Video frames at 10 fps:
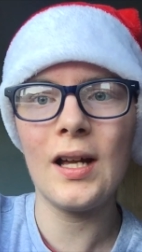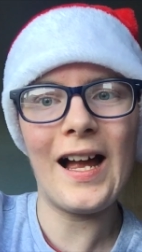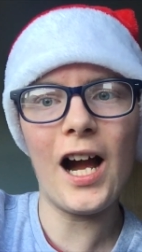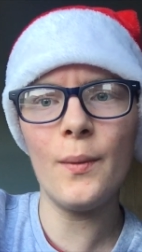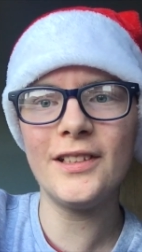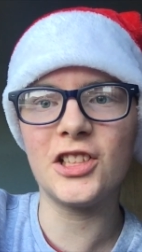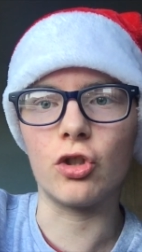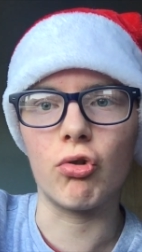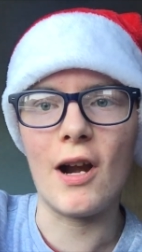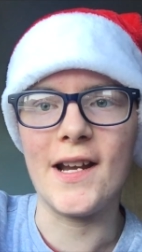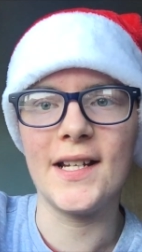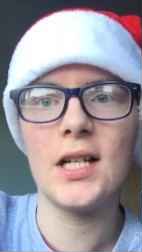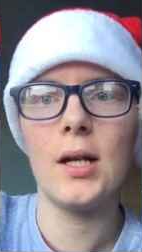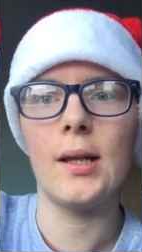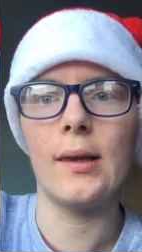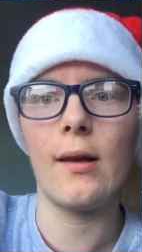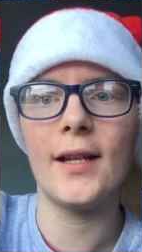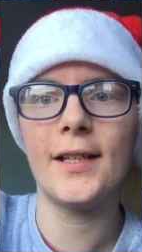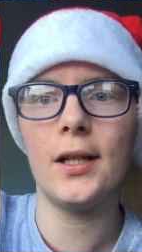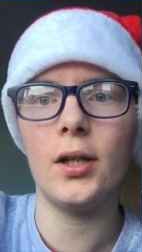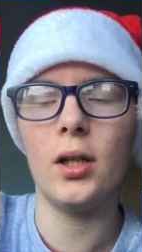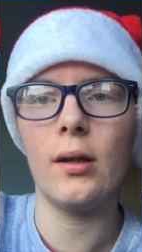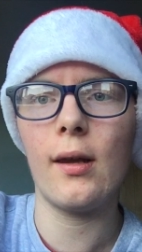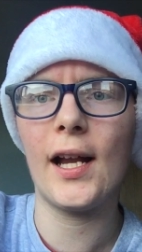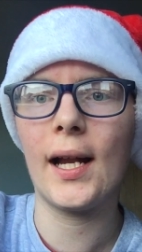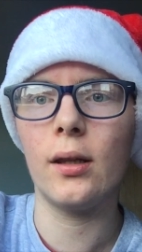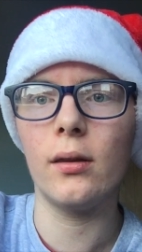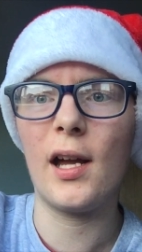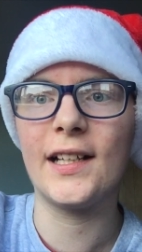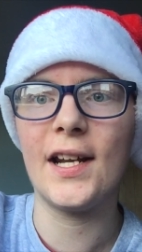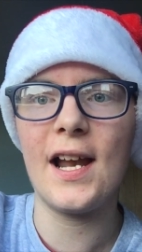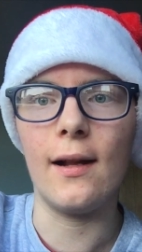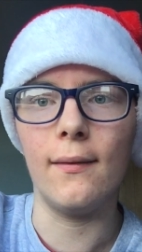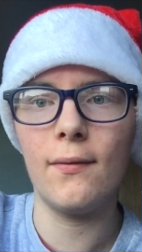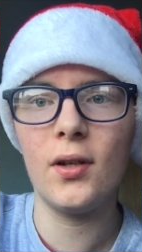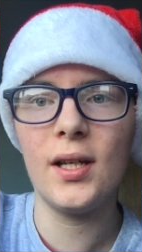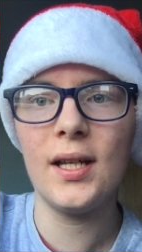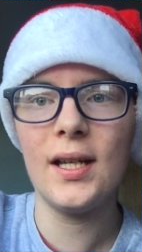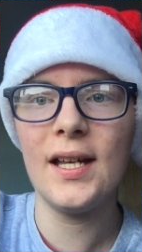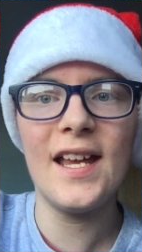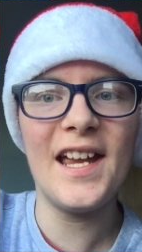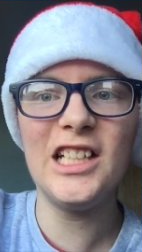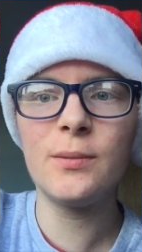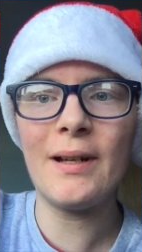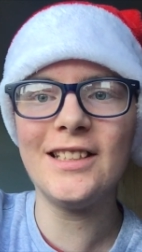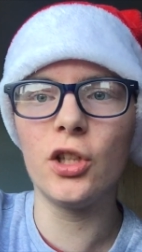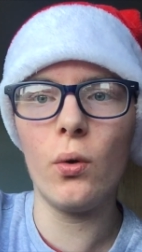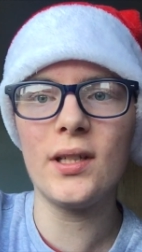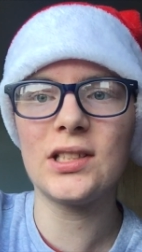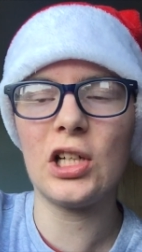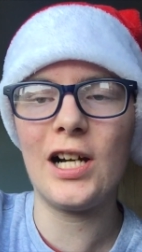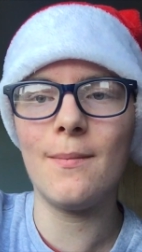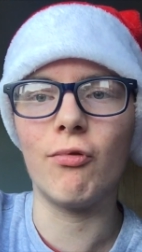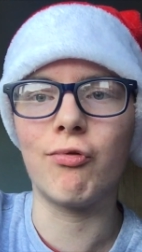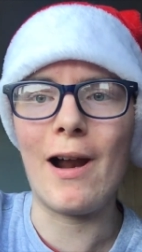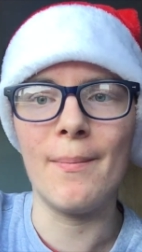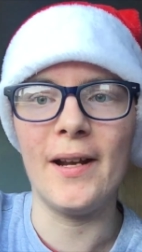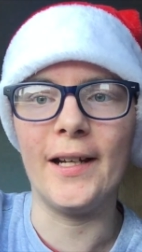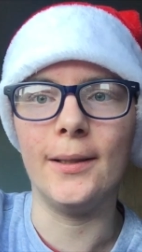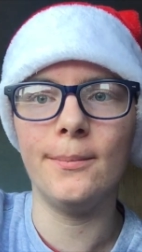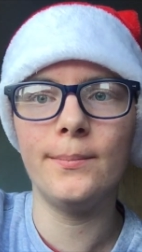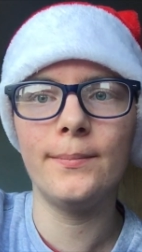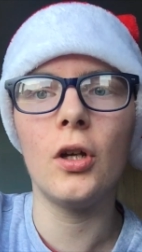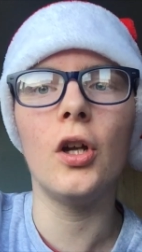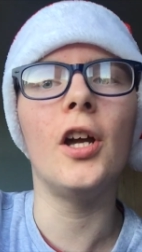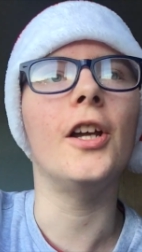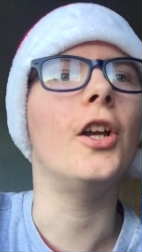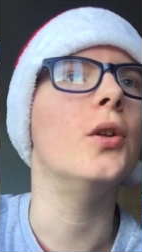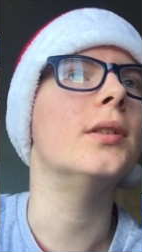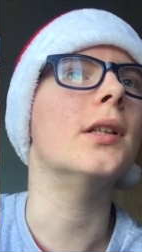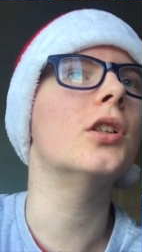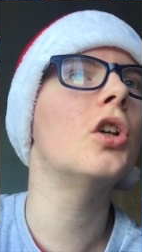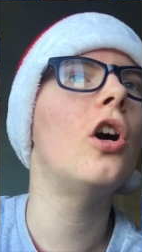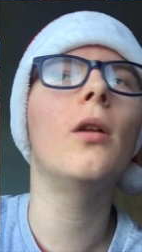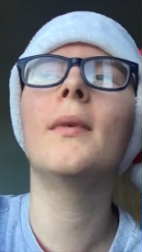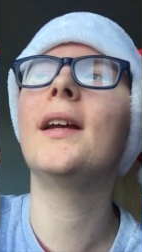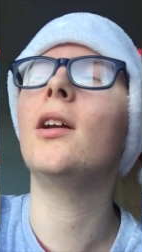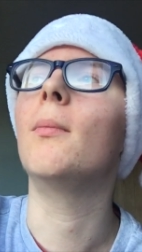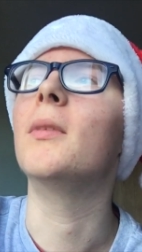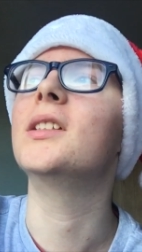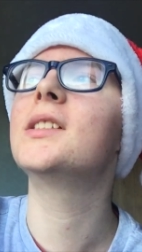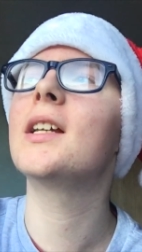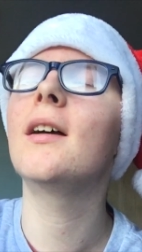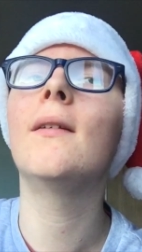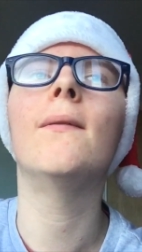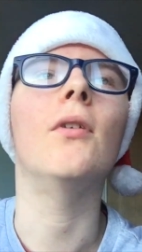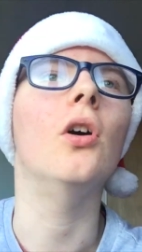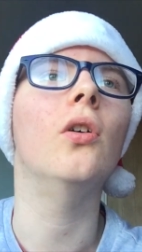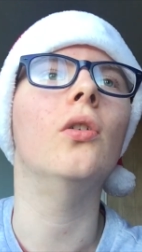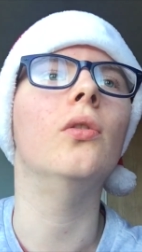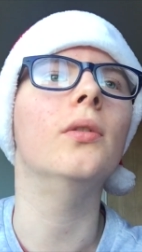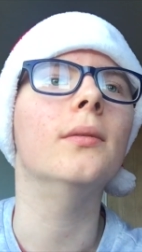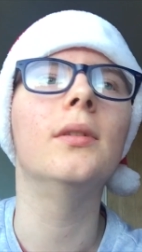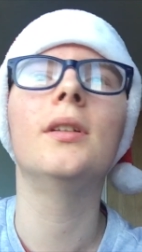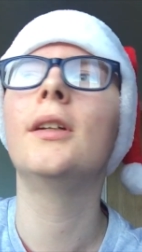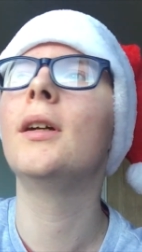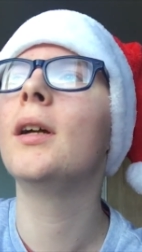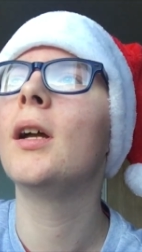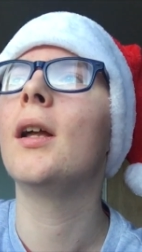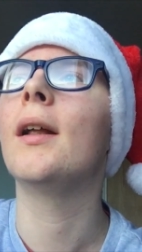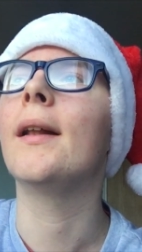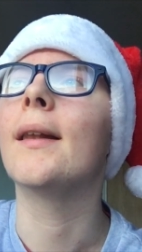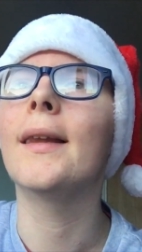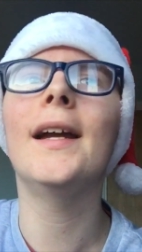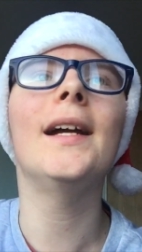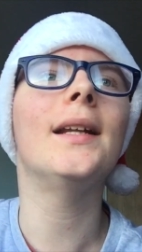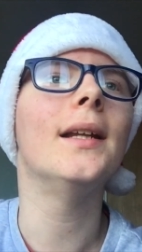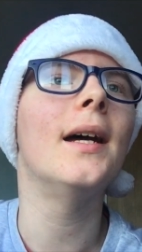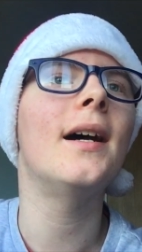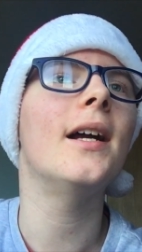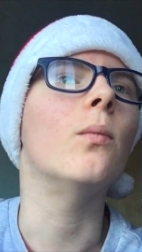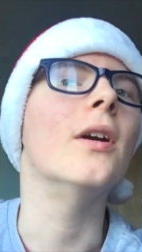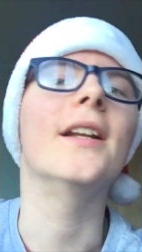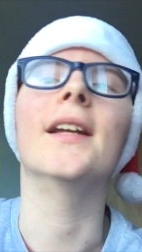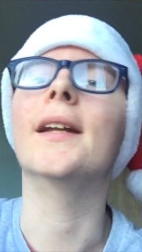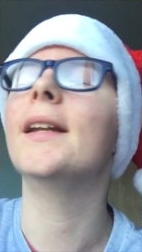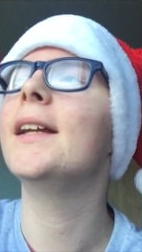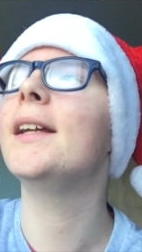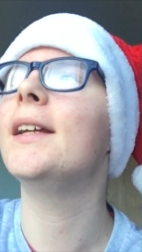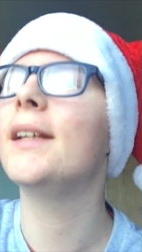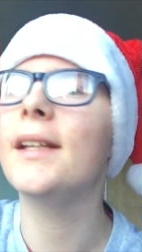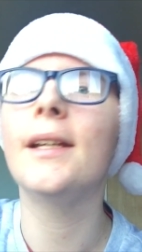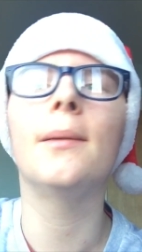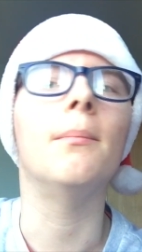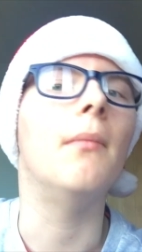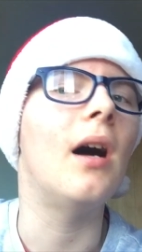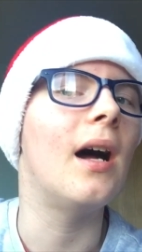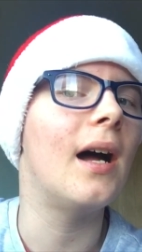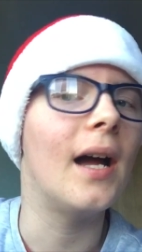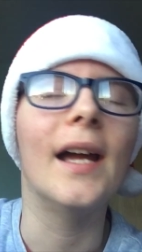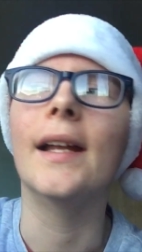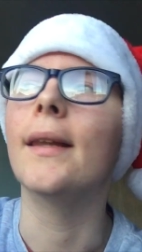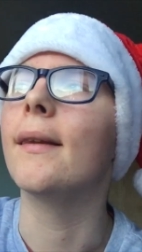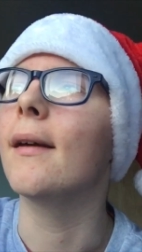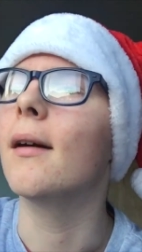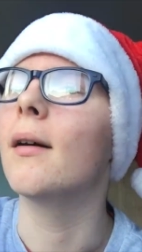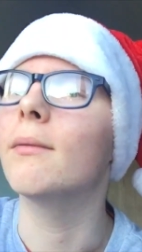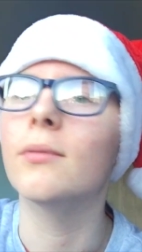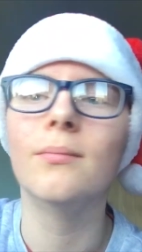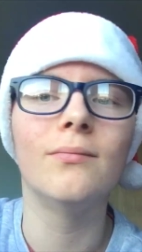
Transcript: How is Drake like an like like an elf? He spends all his time rapping. He used to call me on my cell phone late night when you need my love